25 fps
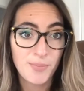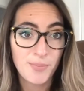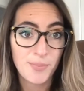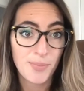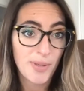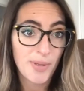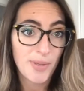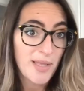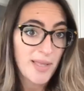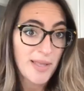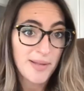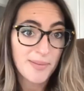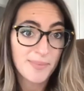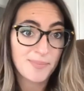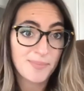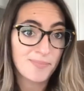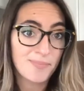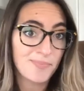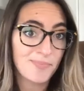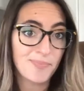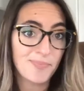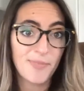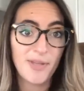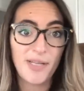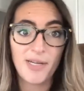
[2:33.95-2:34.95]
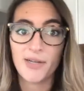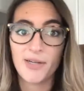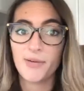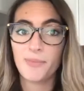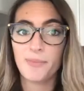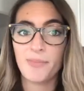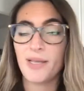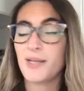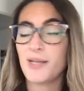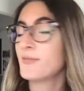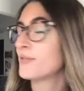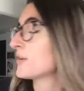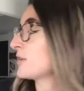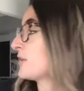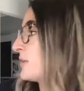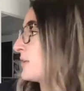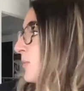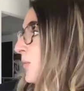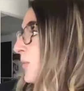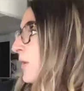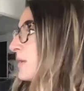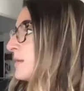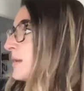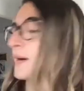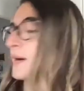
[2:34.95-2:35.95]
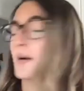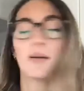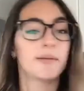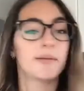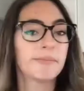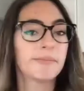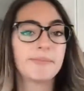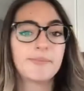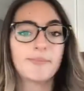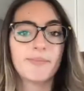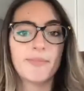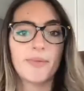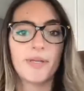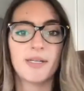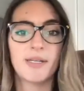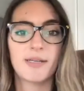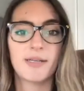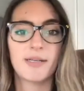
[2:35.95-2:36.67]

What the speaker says: but make for good wall art. Good.